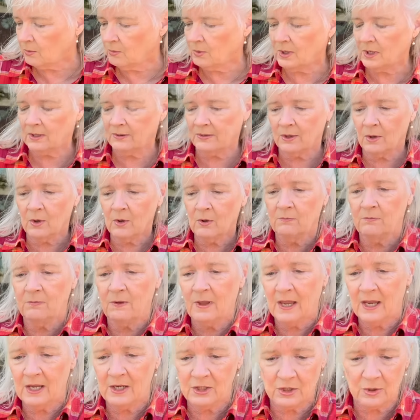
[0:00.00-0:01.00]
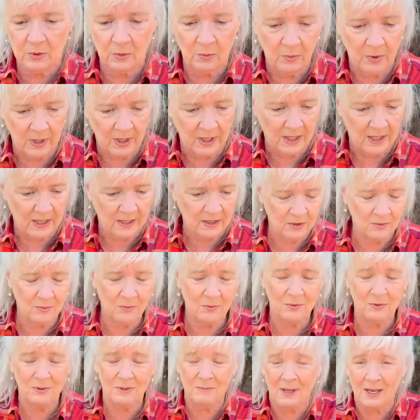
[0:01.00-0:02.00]
Well, the old-fashioned way, you
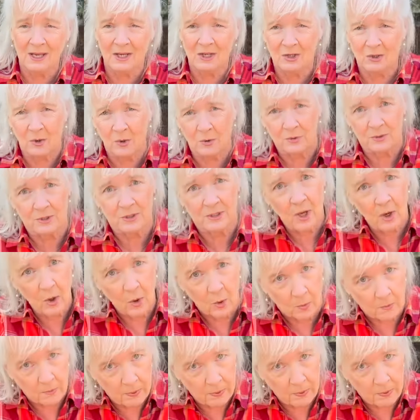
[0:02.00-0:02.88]
would make your own soap.